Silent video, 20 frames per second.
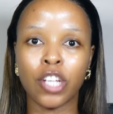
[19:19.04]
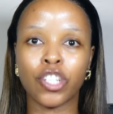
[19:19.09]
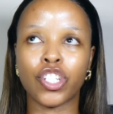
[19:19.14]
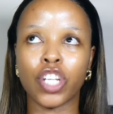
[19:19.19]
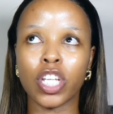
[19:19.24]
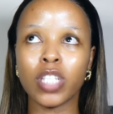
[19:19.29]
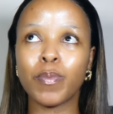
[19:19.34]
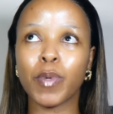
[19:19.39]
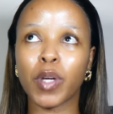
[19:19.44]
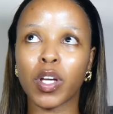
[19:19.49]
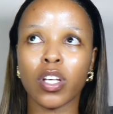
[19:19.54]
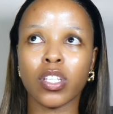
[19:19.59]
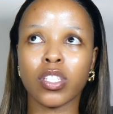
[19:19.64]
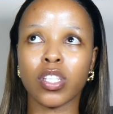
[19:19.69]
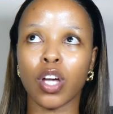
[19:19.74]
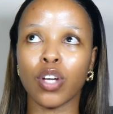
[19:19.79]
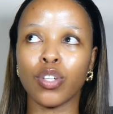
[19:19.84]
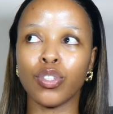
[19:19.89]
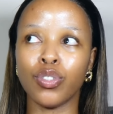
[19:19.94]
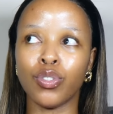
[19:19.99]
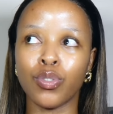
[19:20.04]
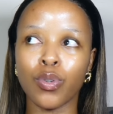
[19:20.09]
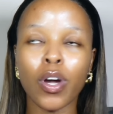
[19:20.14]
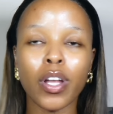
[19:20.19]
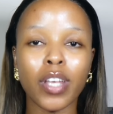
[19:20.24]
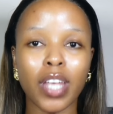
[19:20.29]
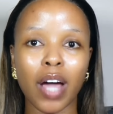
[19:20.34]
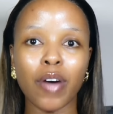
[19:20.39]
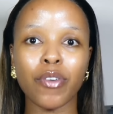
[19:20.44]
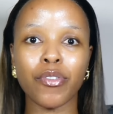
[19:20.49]
Just because you are
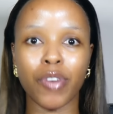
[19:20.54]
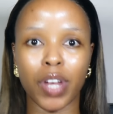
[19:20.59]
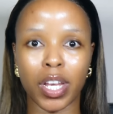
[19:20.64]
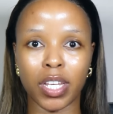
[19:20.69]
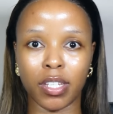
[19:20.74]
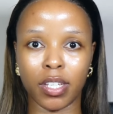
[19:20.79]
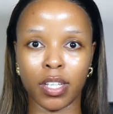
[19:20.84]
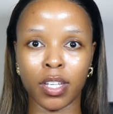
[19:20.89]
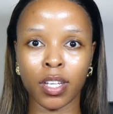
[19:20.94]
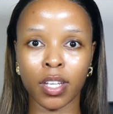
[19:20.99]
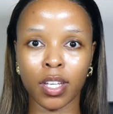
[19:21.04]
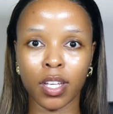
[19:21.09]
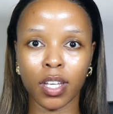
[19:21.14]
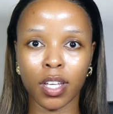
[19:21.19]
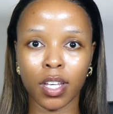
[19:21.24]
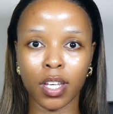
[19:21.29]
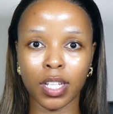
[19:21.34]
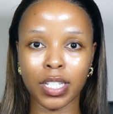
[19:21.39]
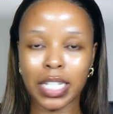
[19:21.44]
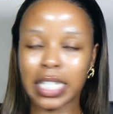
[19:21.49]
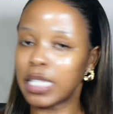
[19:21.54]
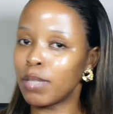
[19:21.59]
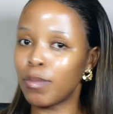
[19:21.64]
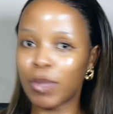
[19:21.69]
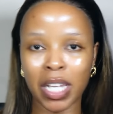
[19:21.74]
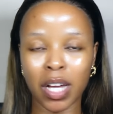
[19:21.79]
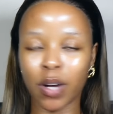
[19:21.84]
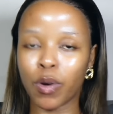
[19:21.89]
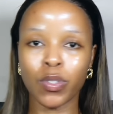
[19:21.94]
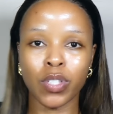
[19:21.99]
now ready doesn't
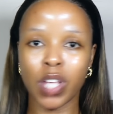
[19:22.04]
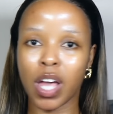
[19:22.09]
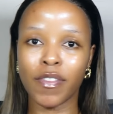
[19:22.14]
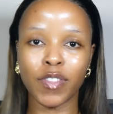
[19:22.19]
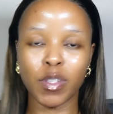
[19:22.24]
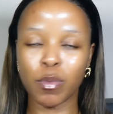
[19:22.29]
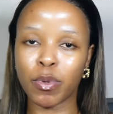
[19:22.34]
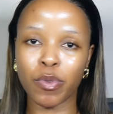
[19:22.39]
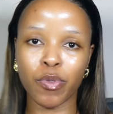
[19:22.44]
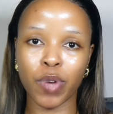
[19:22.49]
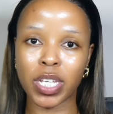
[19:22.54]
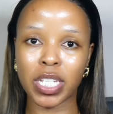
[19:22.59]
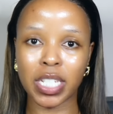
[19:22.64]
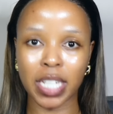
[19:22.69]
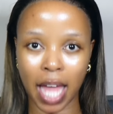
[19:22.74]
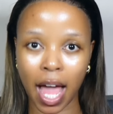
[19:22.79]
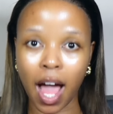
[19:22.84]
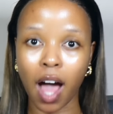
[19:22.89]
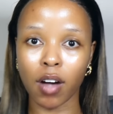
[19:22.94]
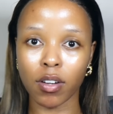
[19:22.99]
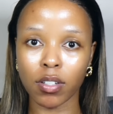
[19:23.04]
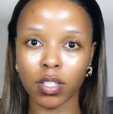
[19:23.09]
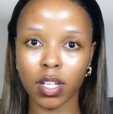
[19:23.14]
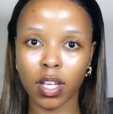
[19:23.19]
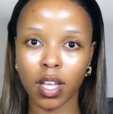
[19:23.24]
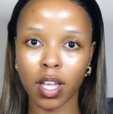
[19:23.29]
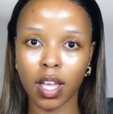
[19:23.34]
mean I also have to be ready now.